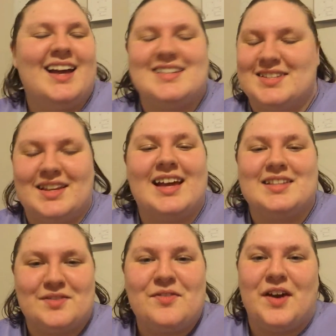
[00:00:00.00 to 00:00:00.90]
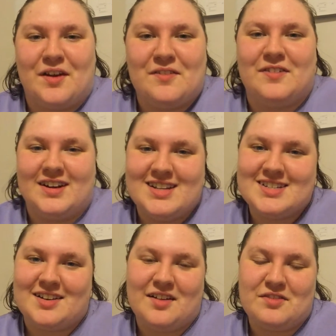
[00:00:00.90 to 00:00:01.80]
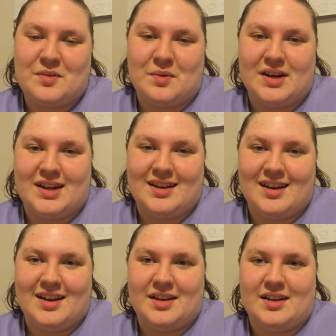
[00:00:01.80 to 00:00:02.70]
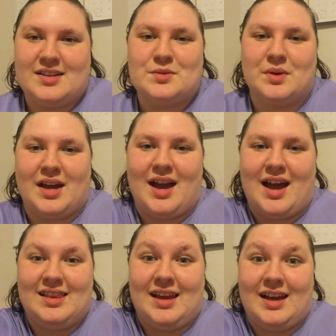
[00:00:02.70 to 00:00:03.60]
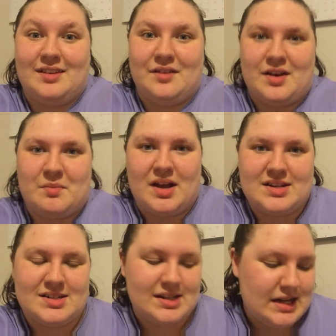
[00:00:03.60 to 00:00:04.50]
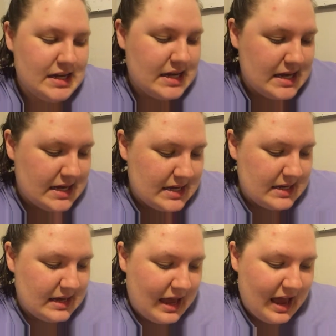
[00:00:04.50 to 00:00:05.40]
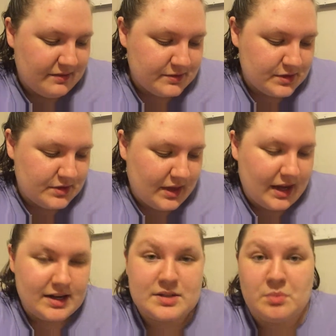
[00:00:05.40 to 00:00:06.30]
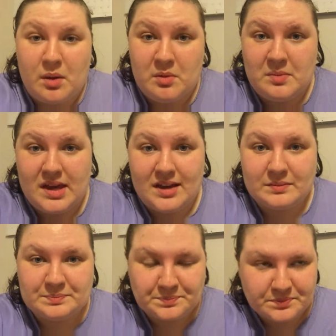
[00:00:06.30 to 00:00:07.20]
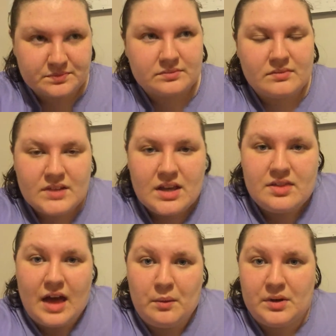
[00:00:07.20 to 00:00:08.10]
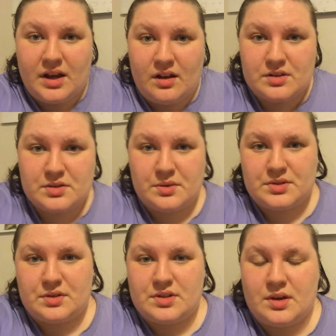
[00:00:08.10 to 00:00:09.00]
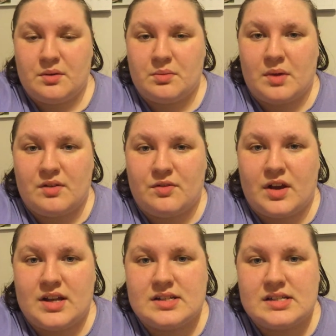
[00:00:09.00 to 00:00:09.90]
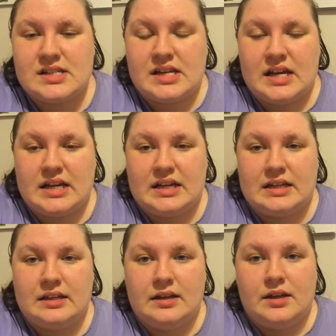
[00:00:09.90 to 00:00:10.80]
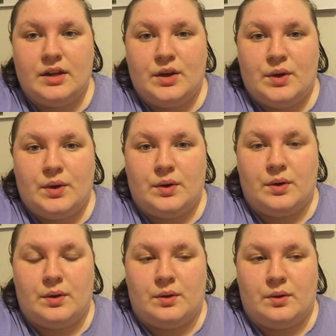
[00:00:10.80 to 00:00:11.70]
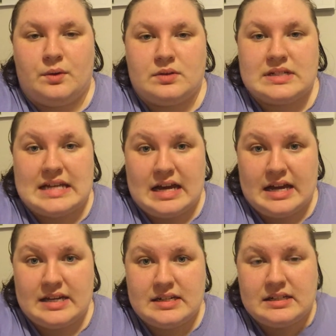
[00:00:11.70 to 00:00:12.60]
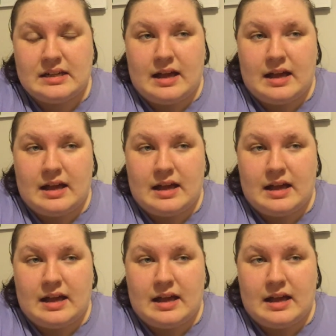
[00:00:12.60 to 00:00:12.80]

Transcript: It's very funny. So everybody, it's one I highly recommend. After that is Mamma Mia. That one I also associate with my friend who died.